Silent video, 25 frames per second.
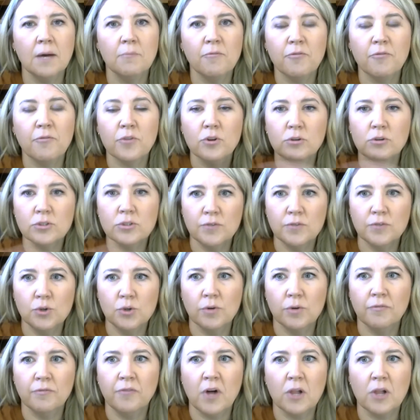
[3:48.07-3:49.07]
For those of you who
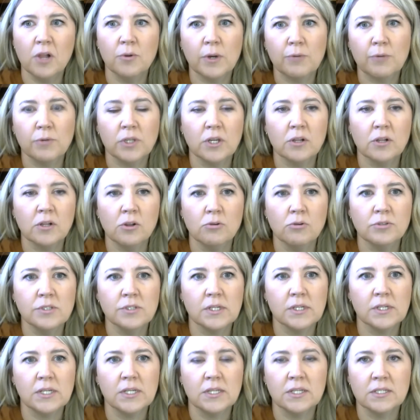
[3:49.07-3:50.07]
are following really
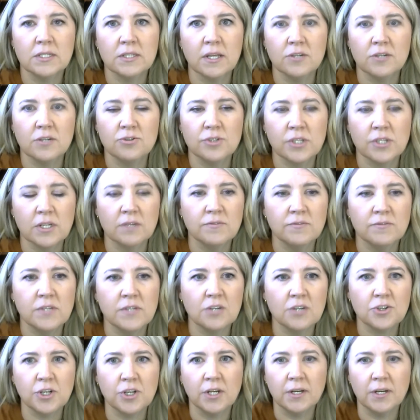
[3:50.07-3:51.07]
closely this legislative
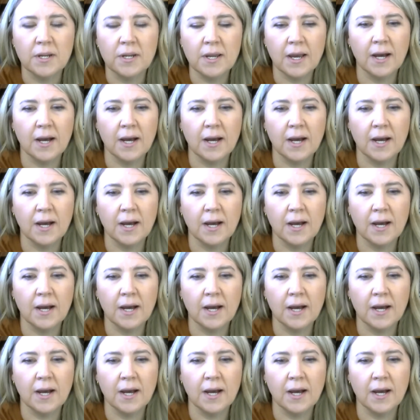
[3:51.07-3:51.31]
session,